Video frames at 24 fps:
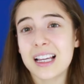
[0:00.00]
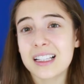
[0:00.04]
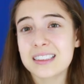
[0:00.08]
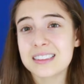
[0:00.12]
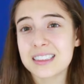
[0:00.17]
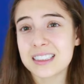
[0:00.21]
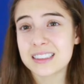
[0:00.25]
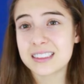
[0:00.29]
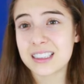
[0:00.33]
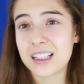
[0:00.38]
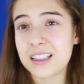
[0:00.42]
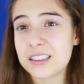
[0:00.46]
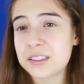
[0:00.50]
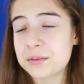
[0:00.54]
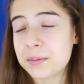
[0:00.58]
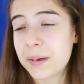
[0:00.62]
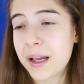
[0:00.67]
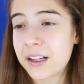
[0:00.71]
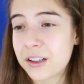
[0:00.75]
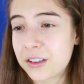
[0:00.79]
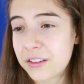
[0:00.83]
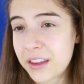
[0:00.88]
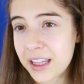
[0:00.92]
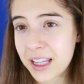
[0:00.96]
Yes, it does
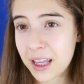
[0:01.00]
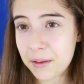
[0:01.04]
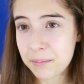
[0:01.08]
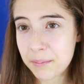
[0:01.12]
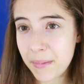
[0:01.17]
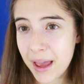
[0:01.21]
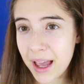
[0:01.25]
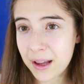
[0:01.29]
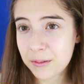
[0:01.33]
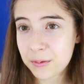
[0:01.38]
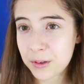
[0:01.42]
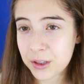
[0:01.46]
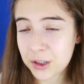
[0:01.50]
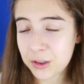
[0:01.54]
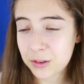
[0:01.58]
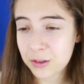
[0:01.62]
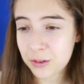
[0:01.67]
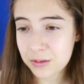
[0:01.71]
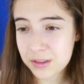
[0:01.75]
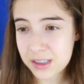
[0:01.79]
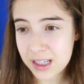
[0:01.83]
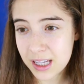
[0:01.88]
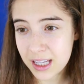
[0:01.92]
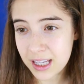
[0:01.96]
matter. They get mad when you
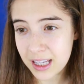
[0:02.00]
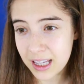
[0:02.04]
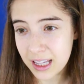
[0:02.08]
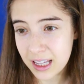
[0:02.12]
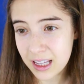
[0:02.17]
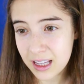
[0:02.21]
don't say it.